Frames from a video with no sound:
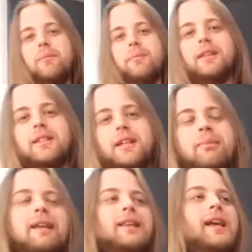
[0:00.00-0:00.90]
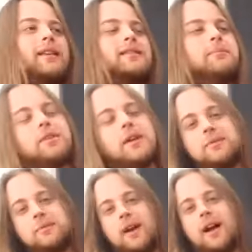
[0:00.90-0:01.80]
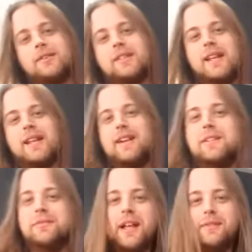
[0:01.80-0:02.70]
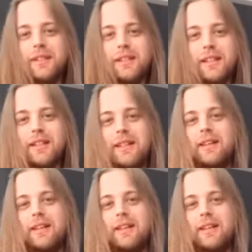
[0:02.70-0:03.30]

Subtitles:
these days, but like sometimes we're after that kind of flavor. Like,